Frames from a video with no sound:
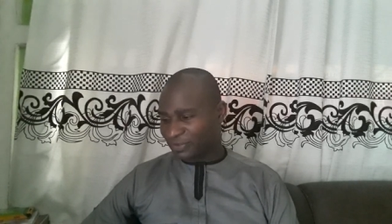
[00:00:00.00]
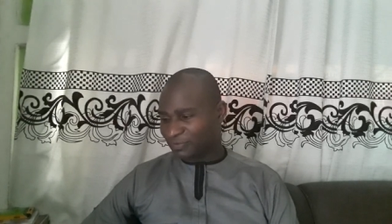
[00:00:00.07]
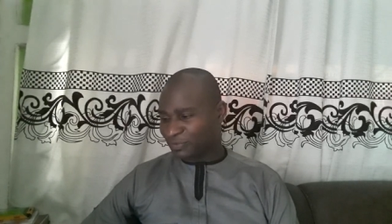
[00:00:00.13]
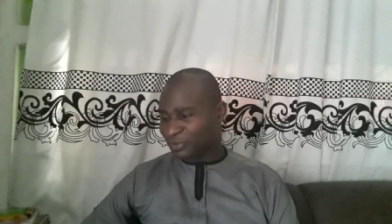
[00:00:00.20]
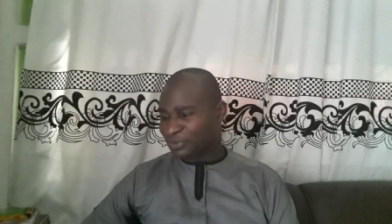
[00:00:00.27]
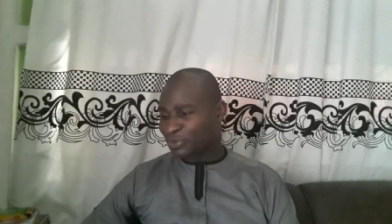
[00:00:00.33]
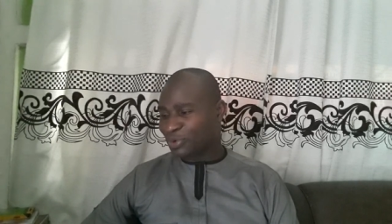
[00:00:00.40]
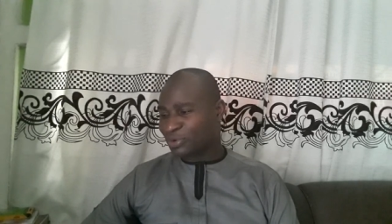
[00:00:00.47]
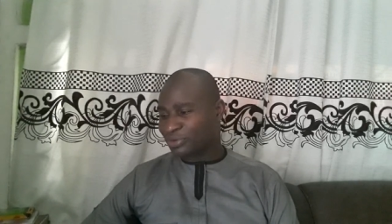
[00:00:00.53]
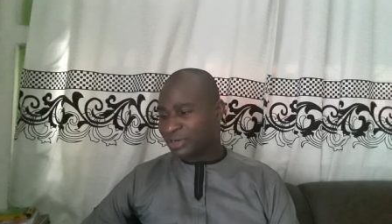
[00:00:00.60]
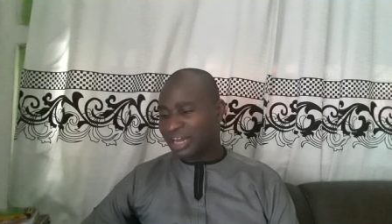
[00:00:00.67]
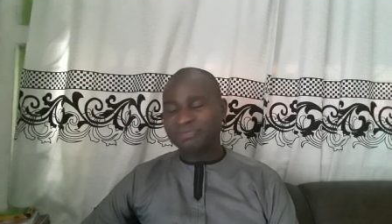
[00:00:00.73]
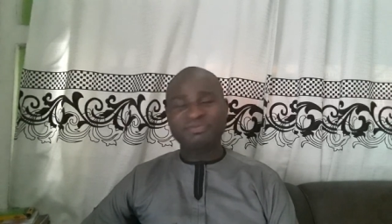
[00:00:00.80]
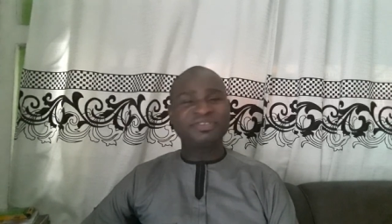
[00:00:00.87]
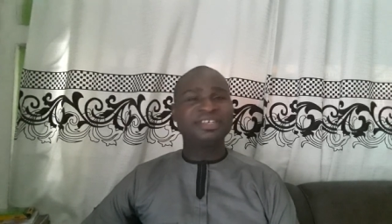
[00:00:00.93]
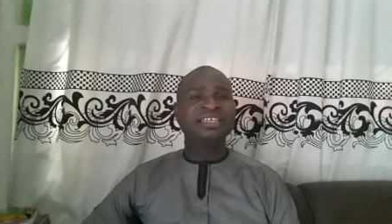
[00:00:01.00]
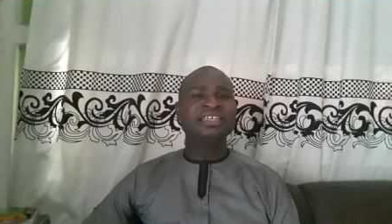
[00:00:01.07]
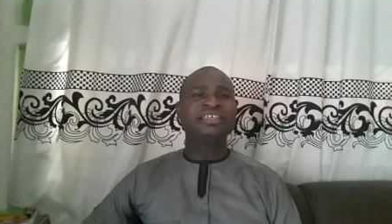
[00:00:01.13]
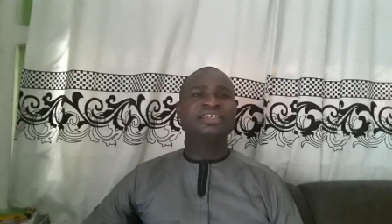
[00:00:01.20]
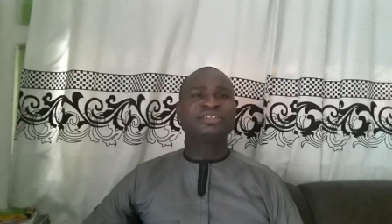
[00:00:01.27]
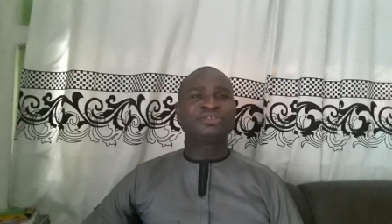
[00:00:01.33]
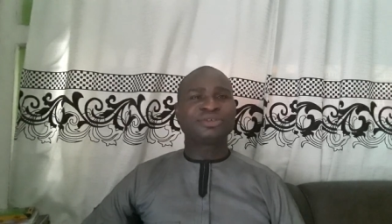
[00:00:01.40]
Photography,
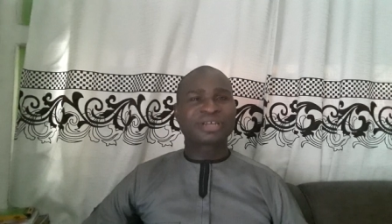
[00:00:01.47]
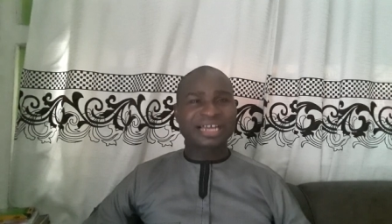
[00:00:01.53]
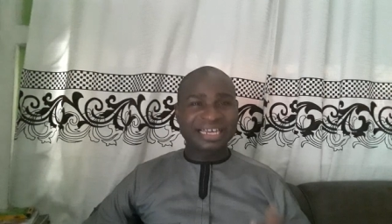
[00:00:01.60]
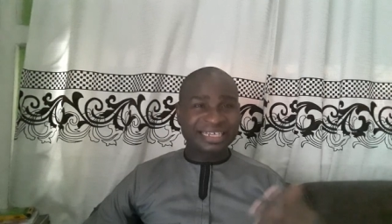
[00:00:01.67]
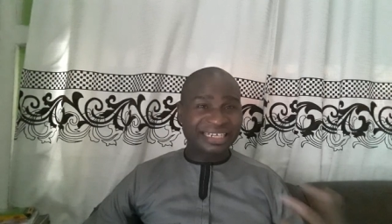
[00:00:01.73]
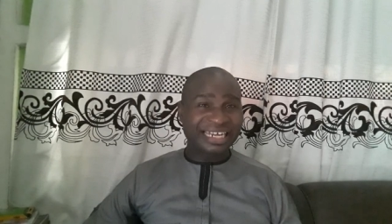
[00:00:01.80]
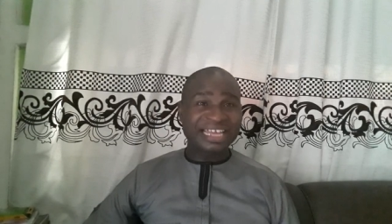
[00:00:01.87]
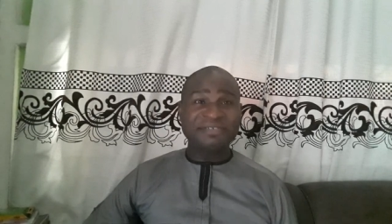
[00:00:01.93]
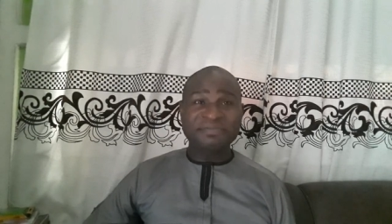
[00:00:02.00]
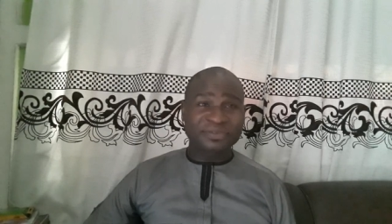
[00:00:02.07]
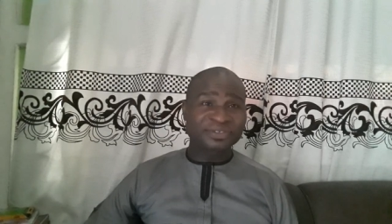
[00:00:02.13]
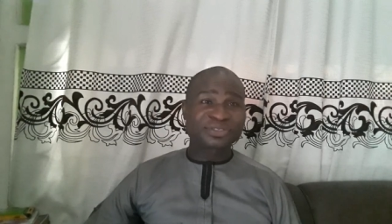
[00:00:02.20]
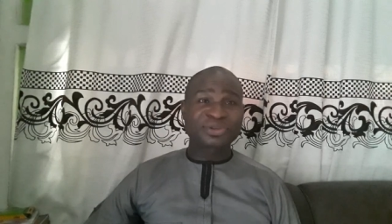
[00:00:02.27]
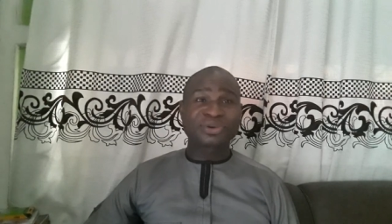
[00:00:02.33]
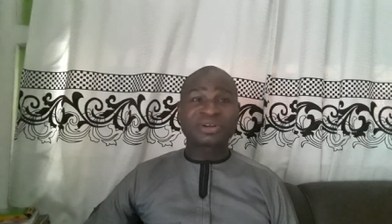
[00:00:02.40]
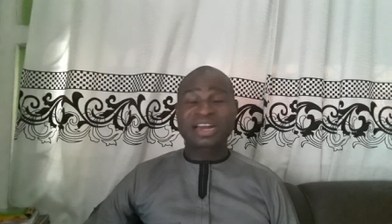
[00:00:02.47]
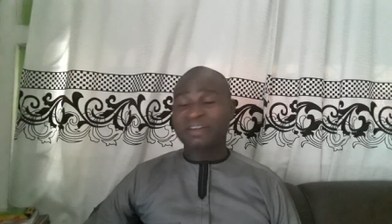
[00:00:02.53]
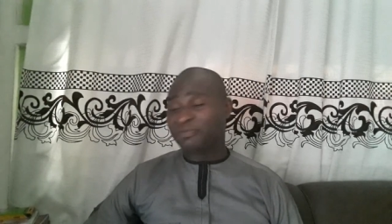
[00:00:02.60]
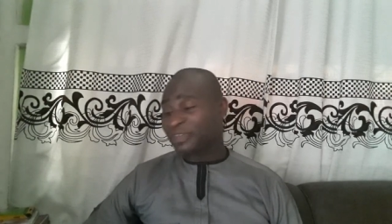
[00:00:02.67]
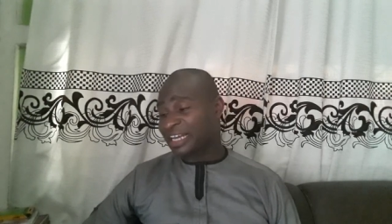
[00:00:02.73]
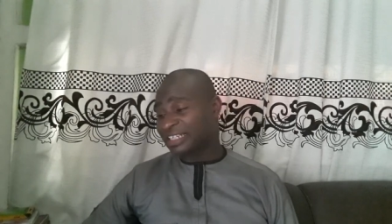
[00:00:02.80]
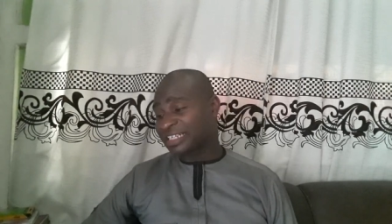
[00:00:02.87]
you can learn
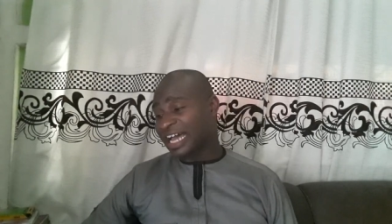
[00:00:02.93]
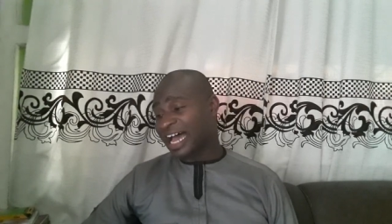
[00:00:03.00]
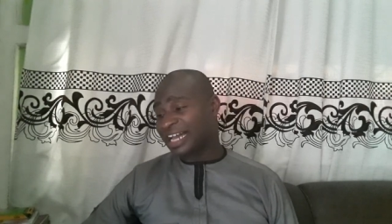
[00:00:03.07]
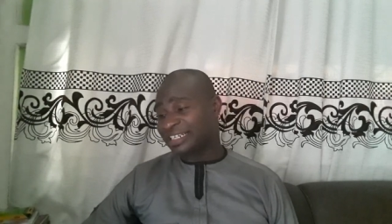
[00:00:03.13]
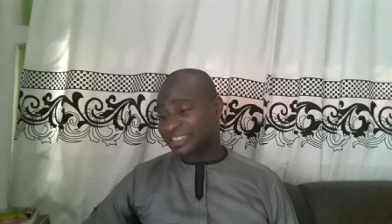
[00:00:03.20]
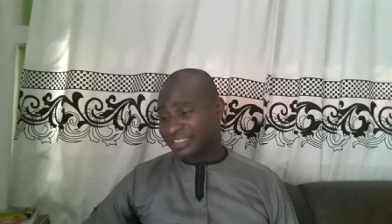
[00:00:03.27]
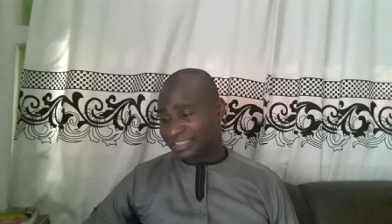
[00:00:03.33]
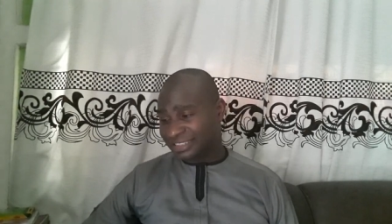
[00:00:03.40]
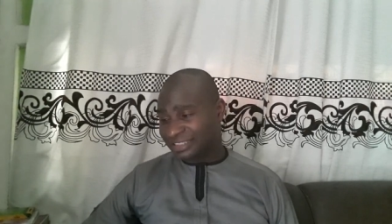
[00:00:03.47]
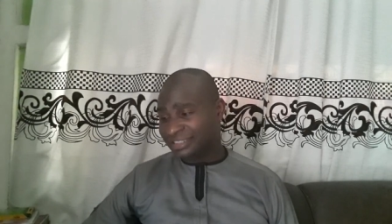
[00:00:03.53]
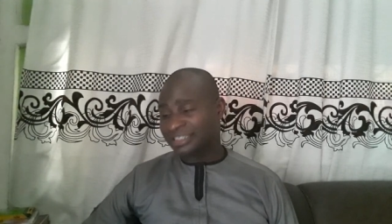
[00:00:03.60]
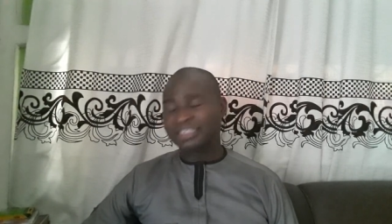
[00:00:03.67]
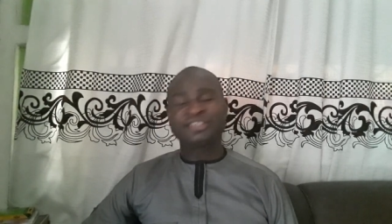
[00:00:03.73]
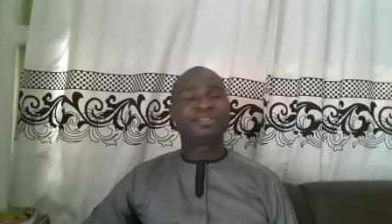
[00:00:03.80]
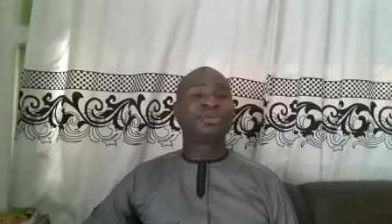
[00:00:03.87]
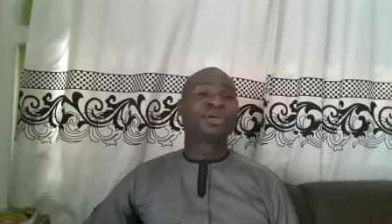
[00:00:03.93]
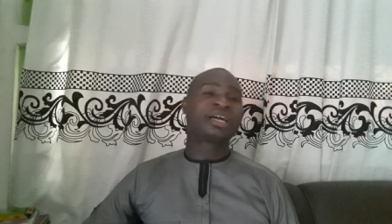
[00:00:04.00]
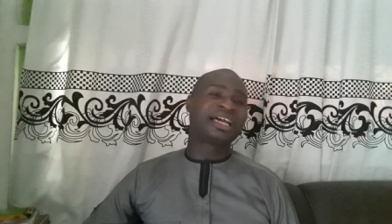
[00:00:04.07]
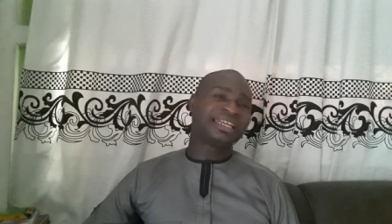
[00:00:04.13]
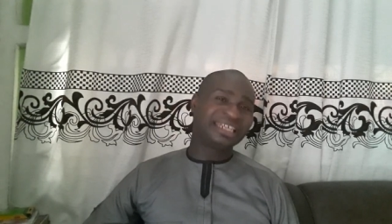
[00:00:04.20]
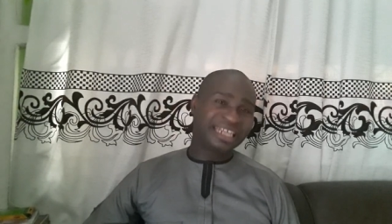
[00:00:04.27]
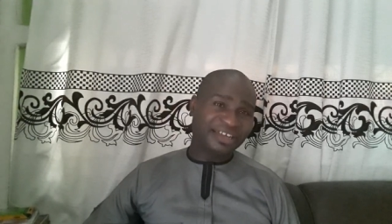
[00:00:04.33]
photography at Alison, you
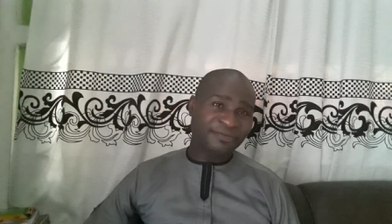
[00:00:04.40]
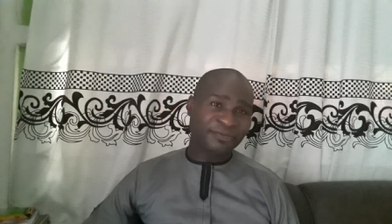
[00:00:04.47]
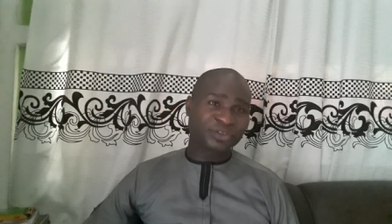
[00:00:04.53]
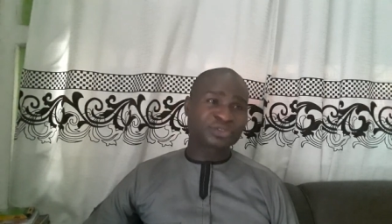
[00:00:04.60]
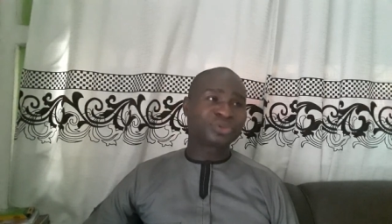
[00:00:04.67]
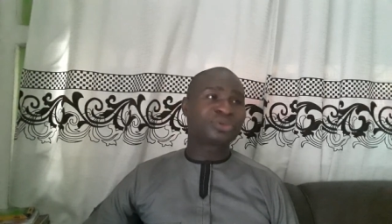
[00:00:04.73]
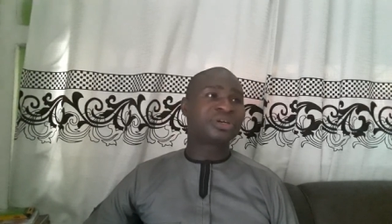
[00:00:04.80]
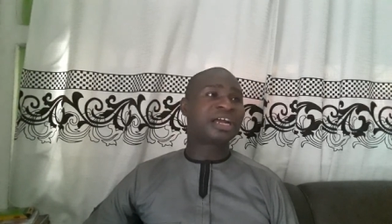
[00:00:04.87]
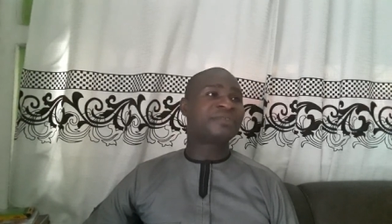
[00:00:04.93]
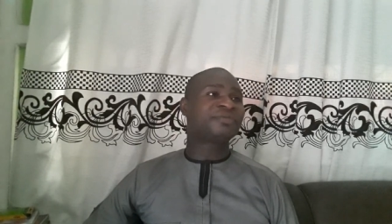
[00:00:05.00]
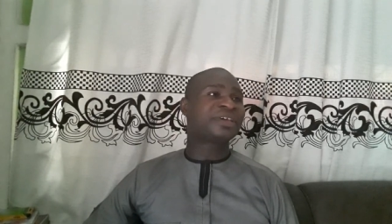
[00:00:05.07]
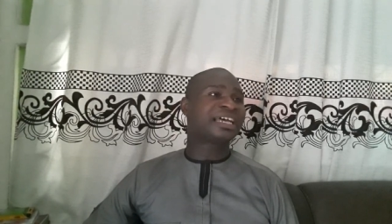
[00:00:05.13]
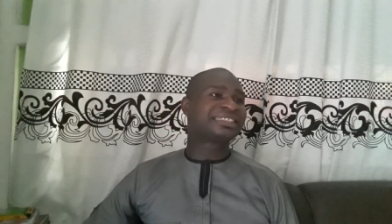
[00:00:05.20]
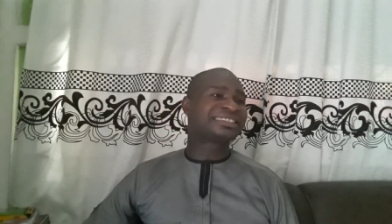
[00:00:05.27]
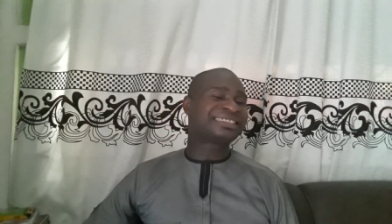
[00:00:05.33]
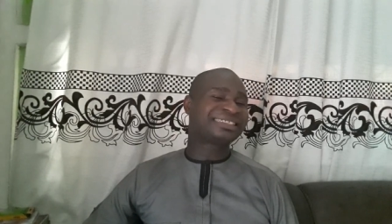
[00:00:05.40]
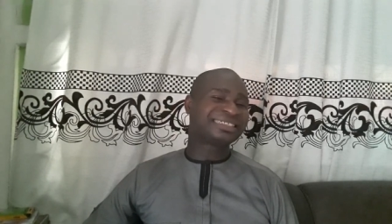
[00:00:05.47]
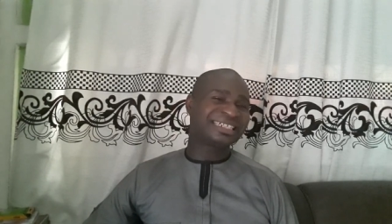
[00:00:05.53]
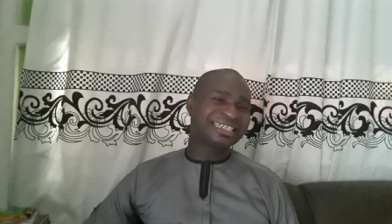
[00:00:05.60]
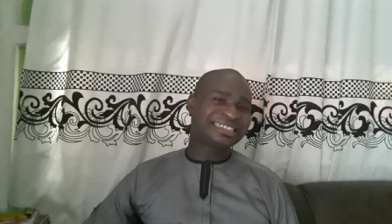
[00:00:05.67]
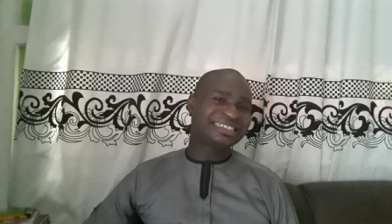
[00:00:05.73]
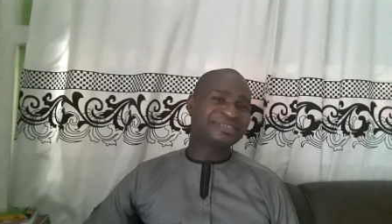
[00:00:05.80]
can learn photography at
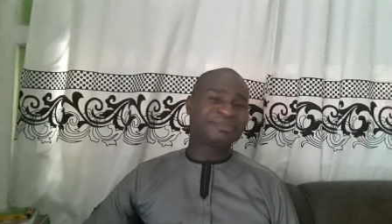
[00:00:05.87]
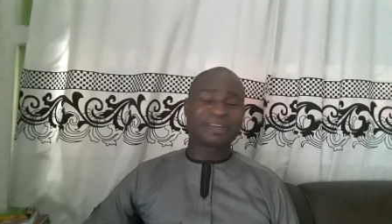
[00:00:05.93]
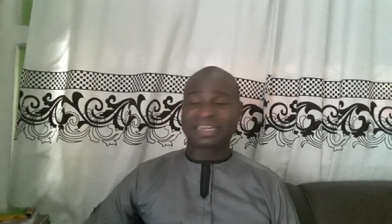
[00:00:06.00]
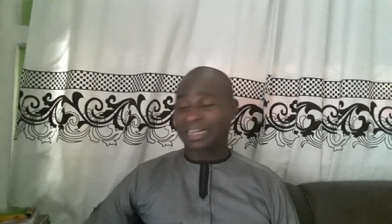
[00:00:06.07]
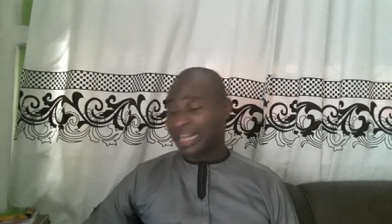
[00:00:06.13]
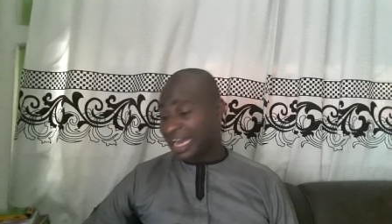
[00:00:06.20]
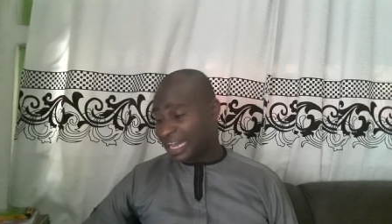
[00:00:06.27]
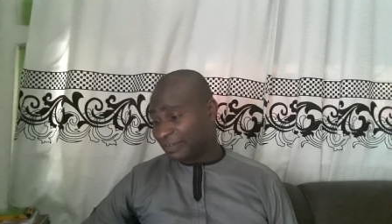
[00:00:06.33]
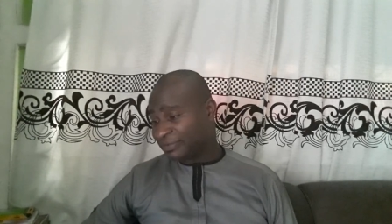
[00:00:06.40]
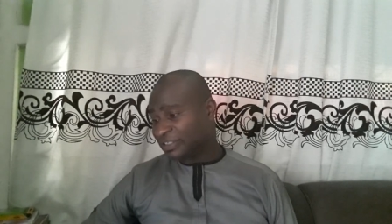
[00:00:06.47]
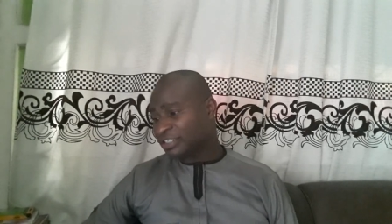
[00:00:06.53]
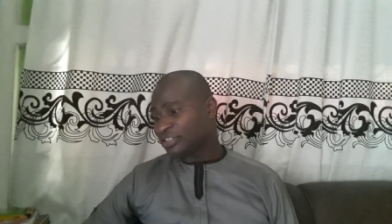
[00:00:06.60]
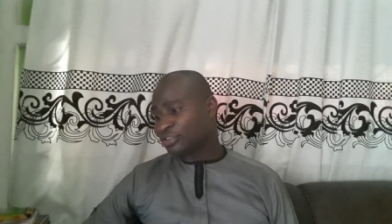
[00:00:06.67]
CreativeLive,